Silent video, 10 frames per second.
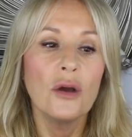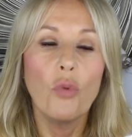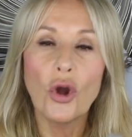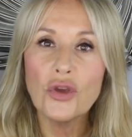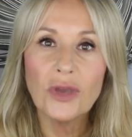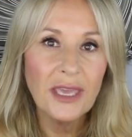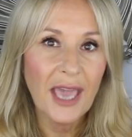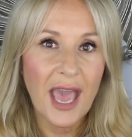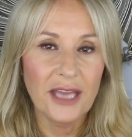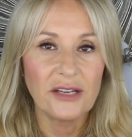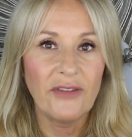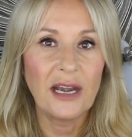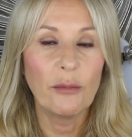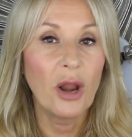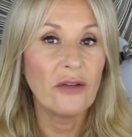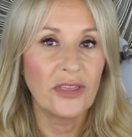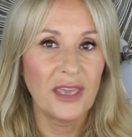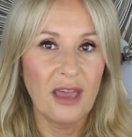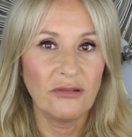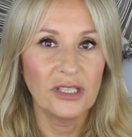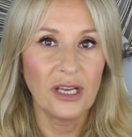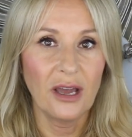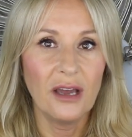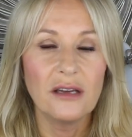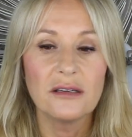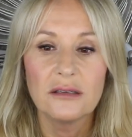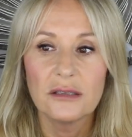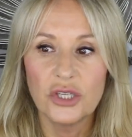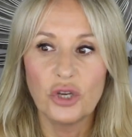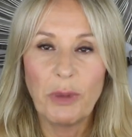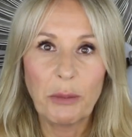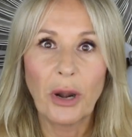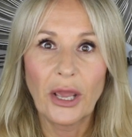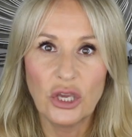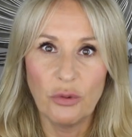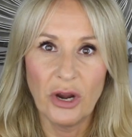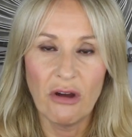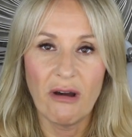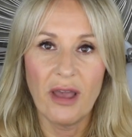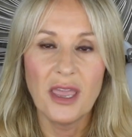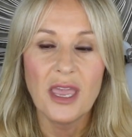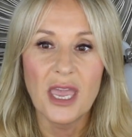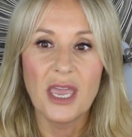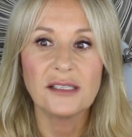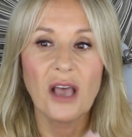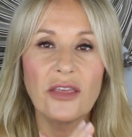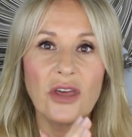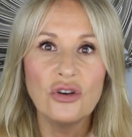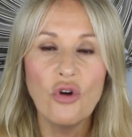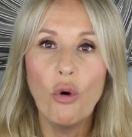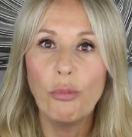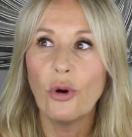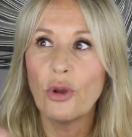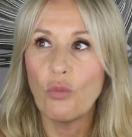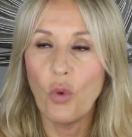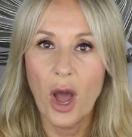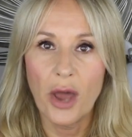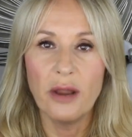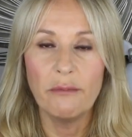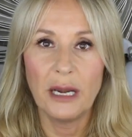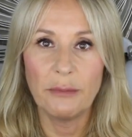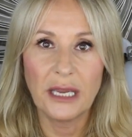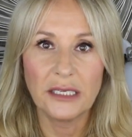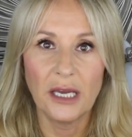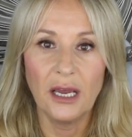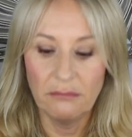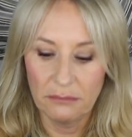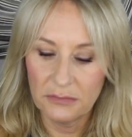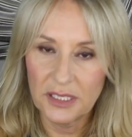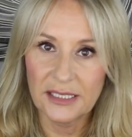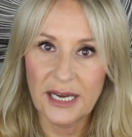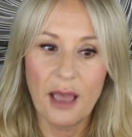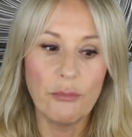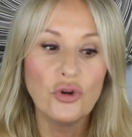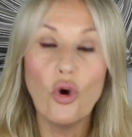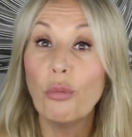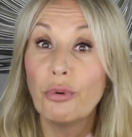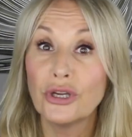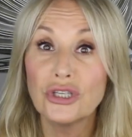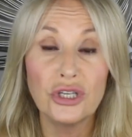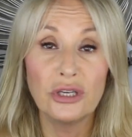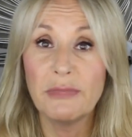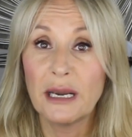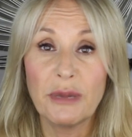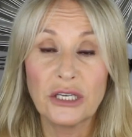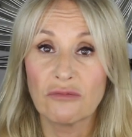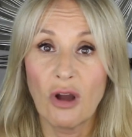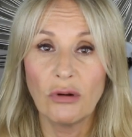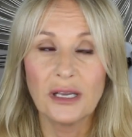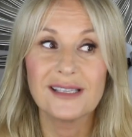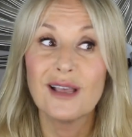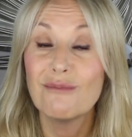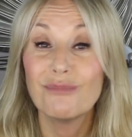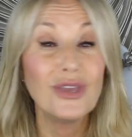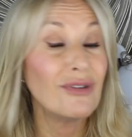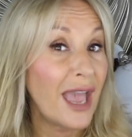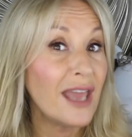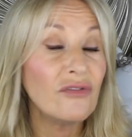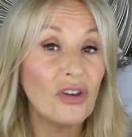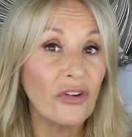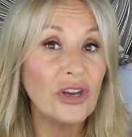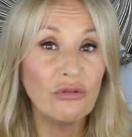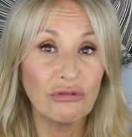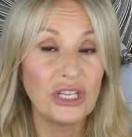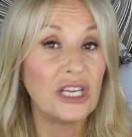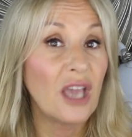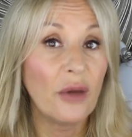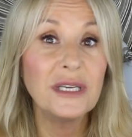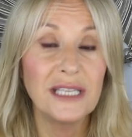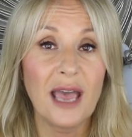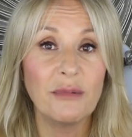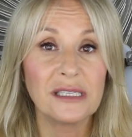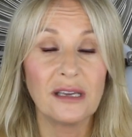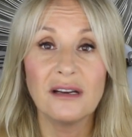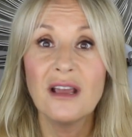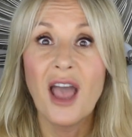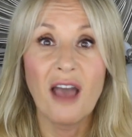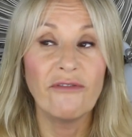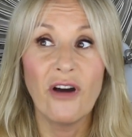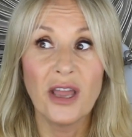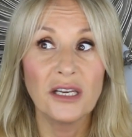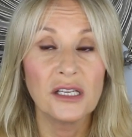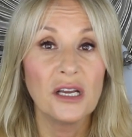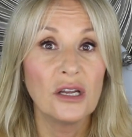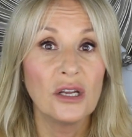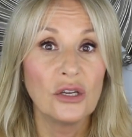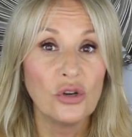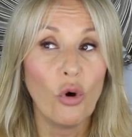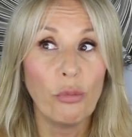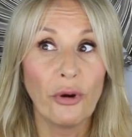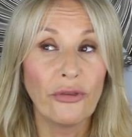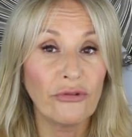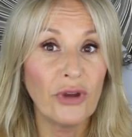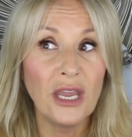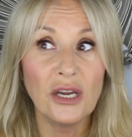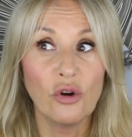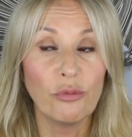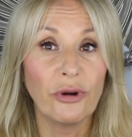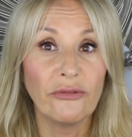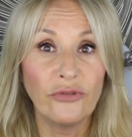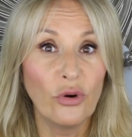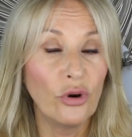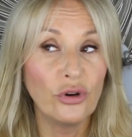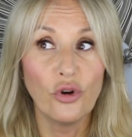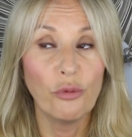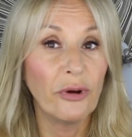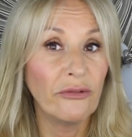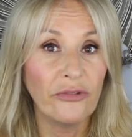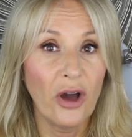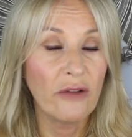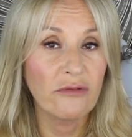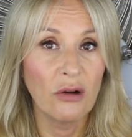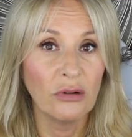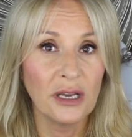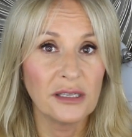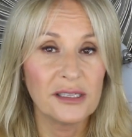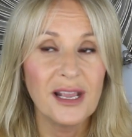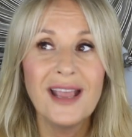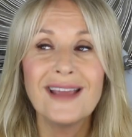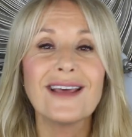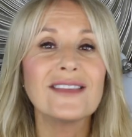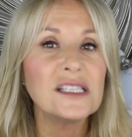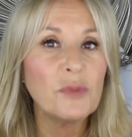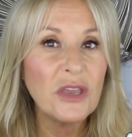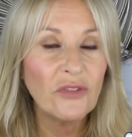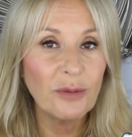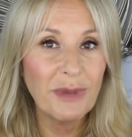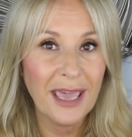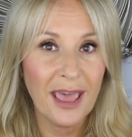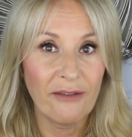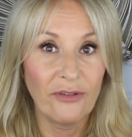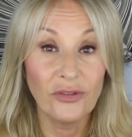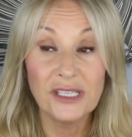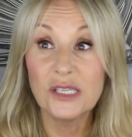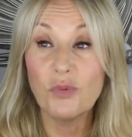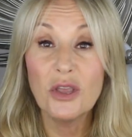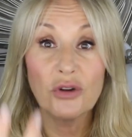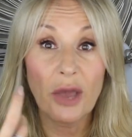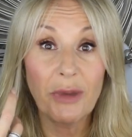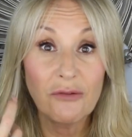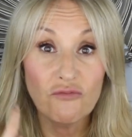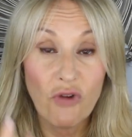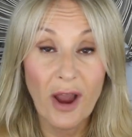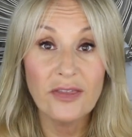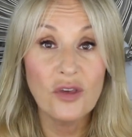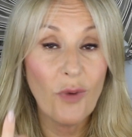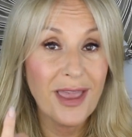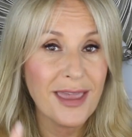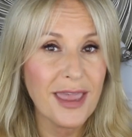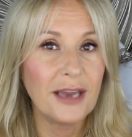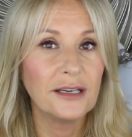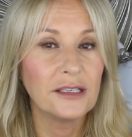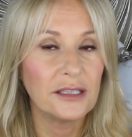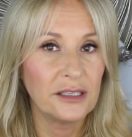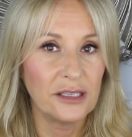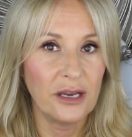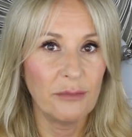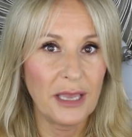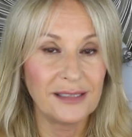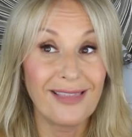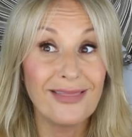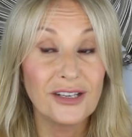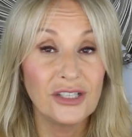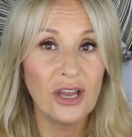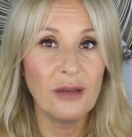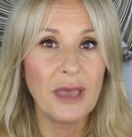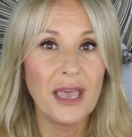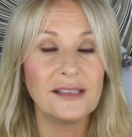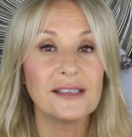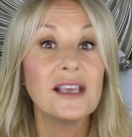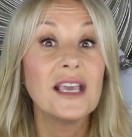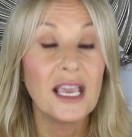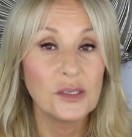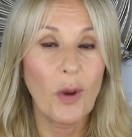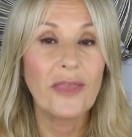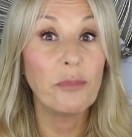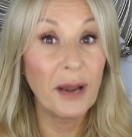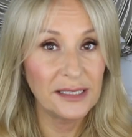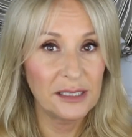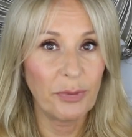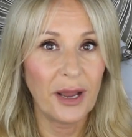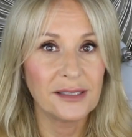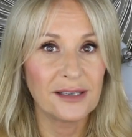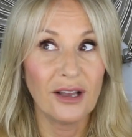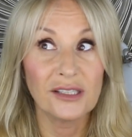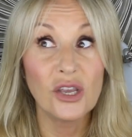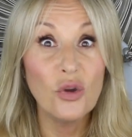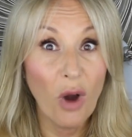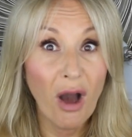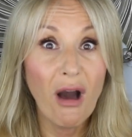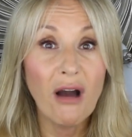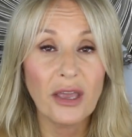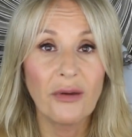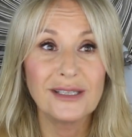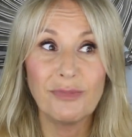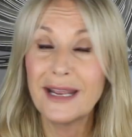what you can get available over the counter to people like you and I is either 0.1 millimeter, the stamp, 0.2 millimeter rollers. But you can, if you're very naughty, go into Amazon and find 0.3, 0.4, 0.5 rollers. Now, this is where you've got to be careful. This is where you're going right the way into the dermis, and the dermis is where the blood supply starts, so you are going to